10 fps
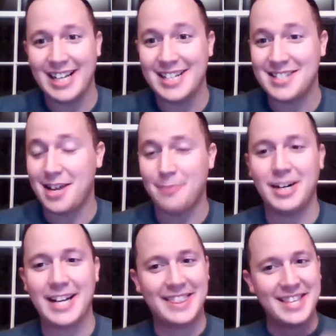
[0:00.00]
And I'm like,
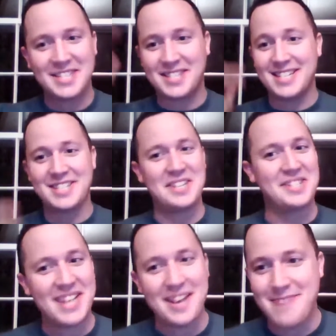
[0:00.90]
this is
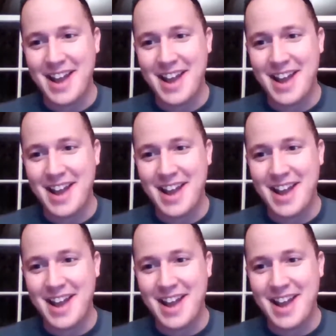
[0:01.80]
it, man.